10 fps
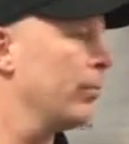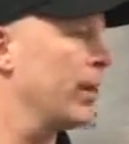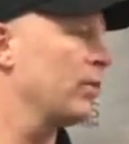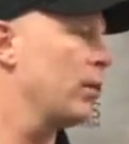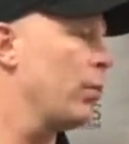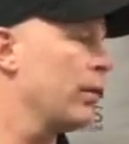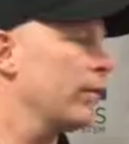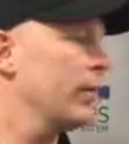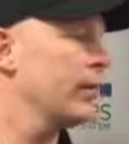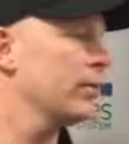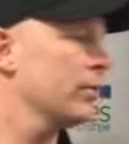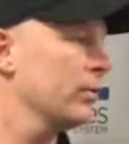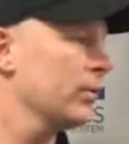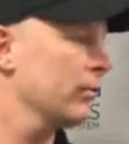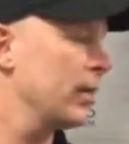based on whether he is or
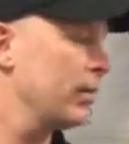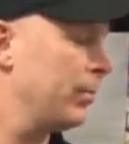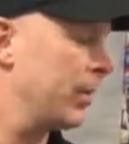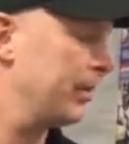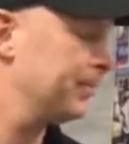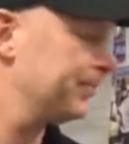isn't ready to play.